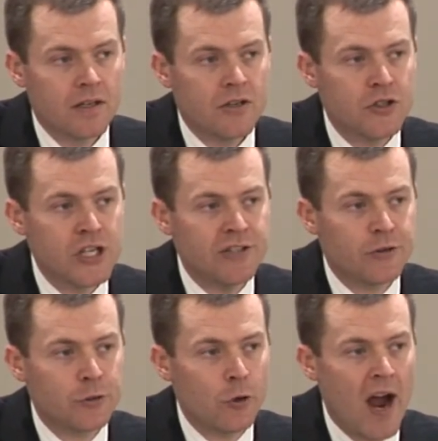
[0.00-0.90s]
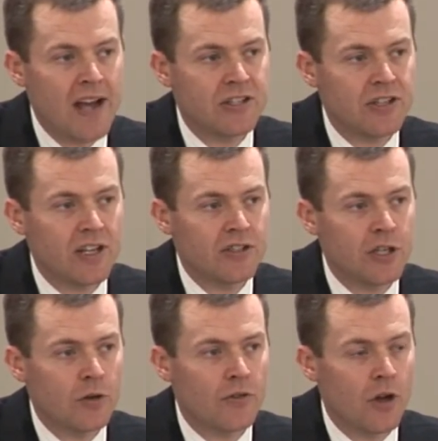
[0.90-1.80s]
Jesus Christ says
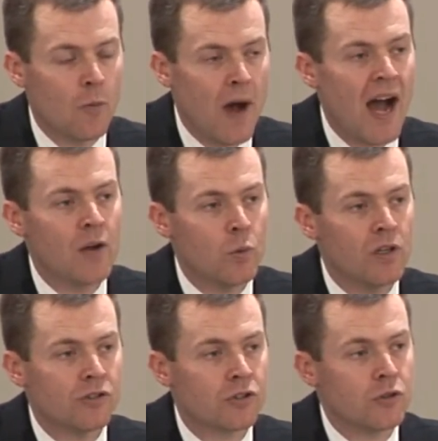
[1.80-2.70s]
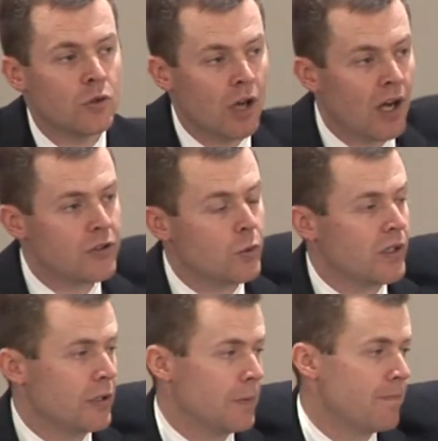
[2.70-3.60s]
here, though, "My will is to do God's
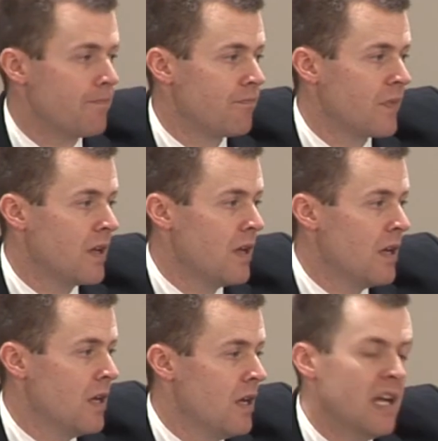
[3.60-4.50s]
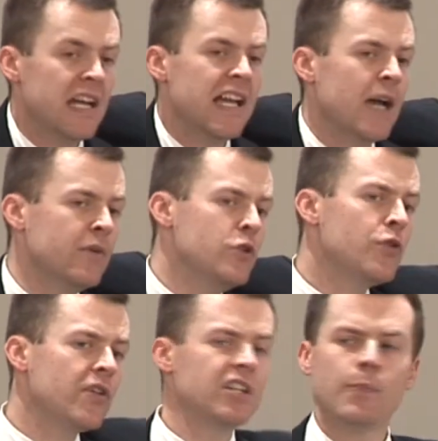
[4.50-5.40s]
will." And when you
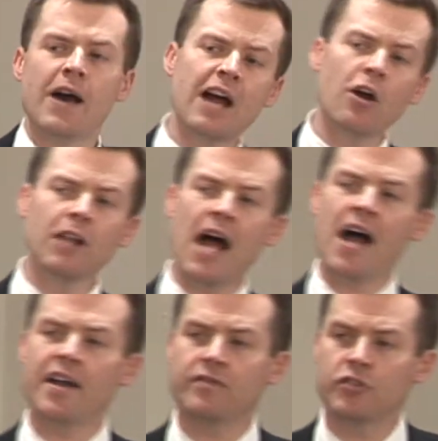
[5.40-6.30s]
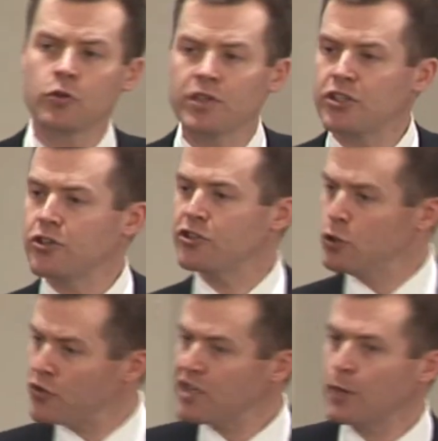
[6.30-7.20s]
think about our lives, Christians,
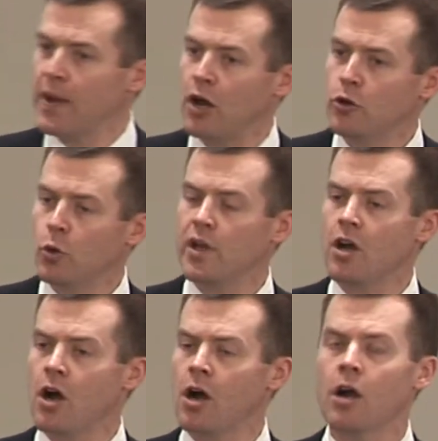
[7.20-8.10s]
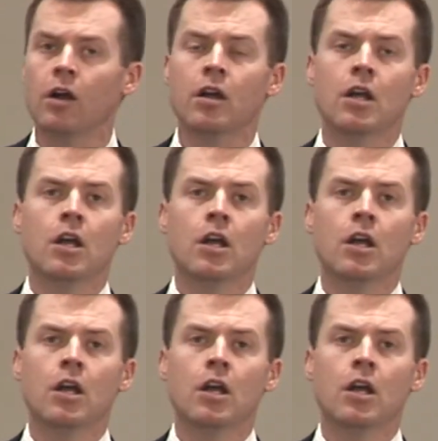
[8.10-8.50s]
you think about who we are,